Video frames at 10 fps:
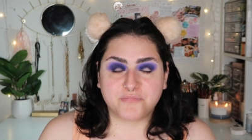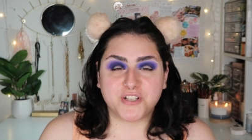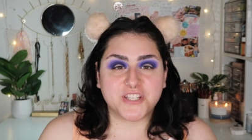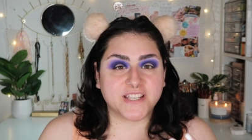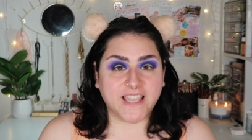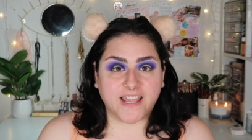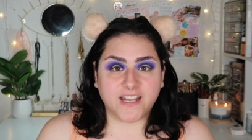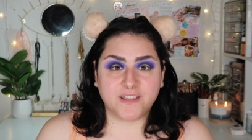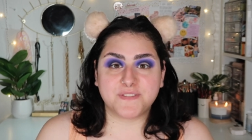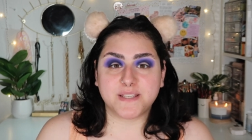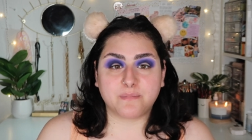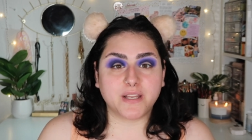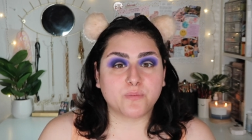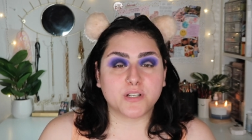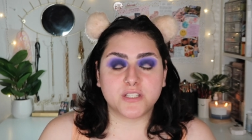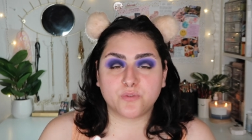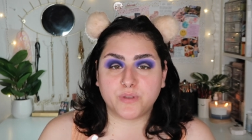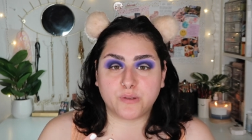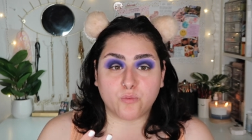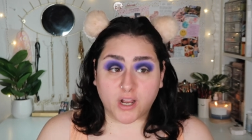which again, if somebody were to
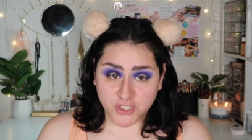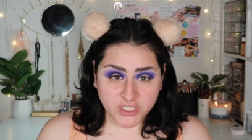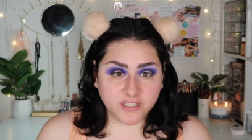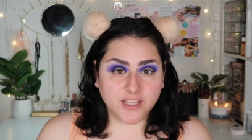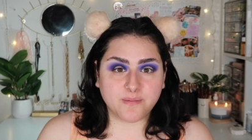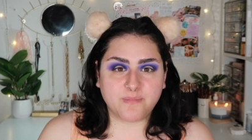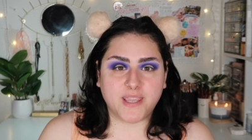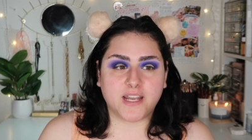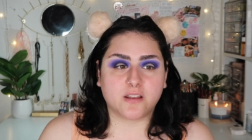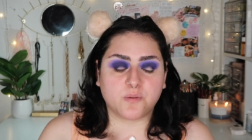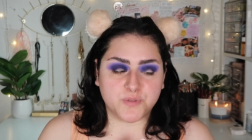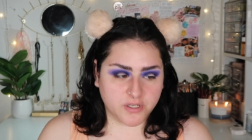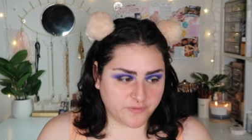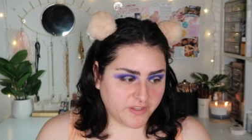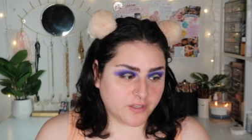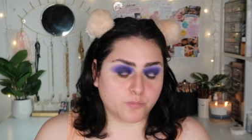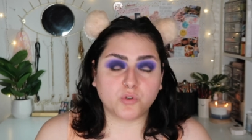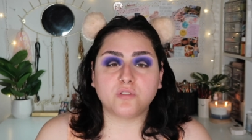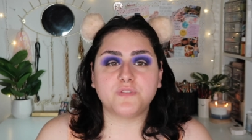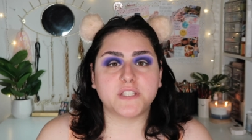be watching them and observing their
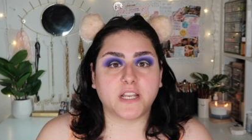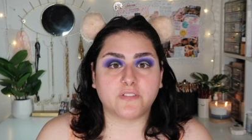moves and